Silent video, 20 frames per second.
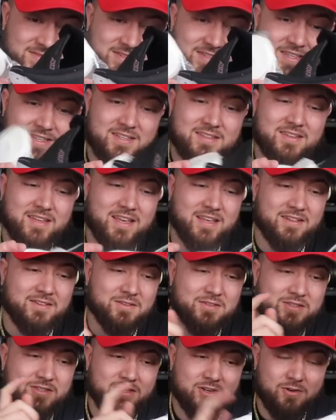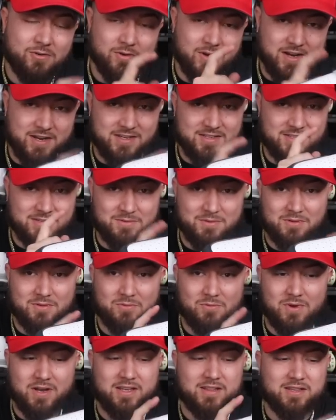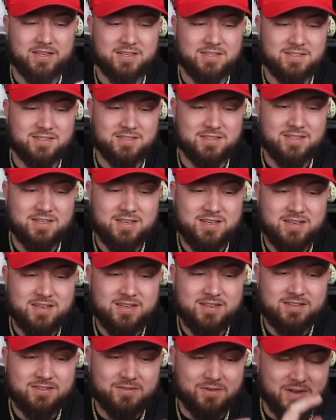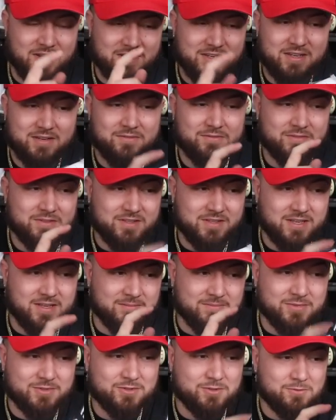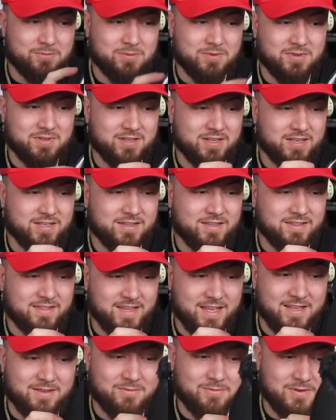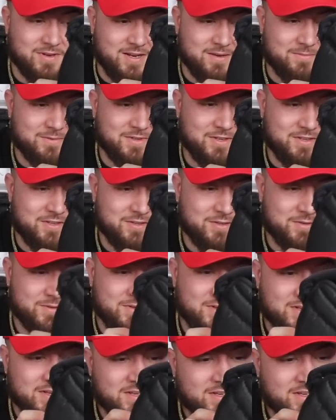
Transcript: this thing looks crazy with the white laces. So I definitely am super glad that that's what I'm gonna do.